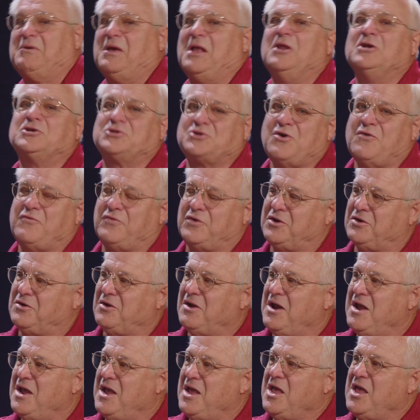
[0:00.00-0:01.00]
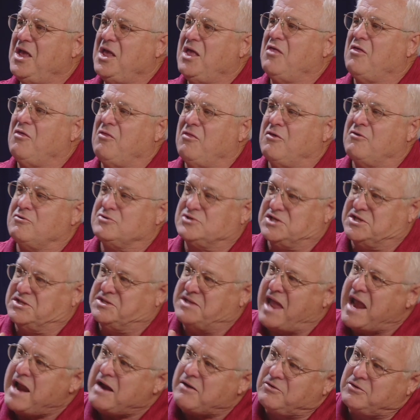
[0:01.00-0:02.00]
let's go over here. There's a
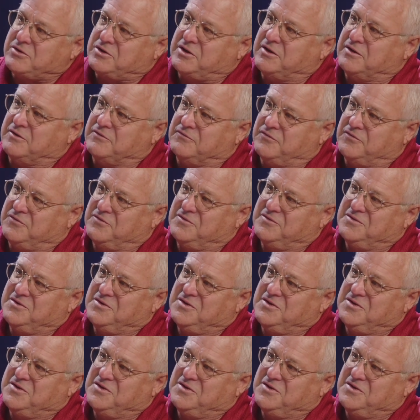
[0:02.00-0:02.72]
narrative.